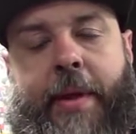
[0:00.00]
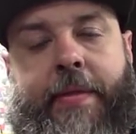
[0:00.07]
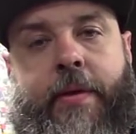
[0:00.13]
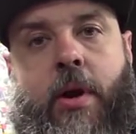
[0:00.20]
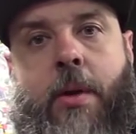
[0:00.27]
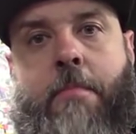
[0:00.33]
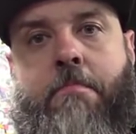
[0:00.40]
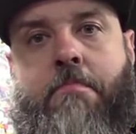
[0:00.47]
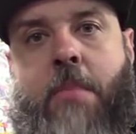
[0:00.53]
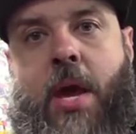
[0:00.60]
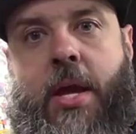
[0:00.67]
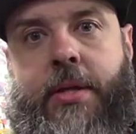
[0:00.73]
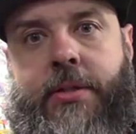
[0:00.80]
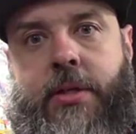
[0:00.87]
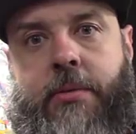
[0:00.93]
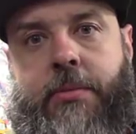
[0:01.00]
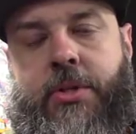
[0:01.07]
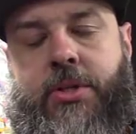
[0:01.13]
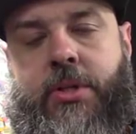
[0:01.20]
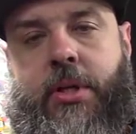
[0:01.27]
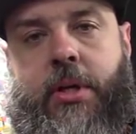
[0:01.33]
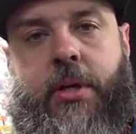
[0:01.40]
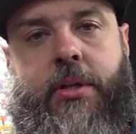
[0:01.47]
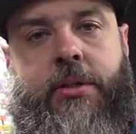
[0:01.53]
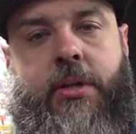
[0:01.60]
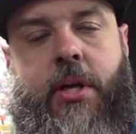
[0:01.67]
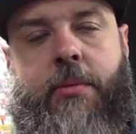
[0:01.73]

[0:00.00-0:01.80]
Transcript: and they're amazing machines.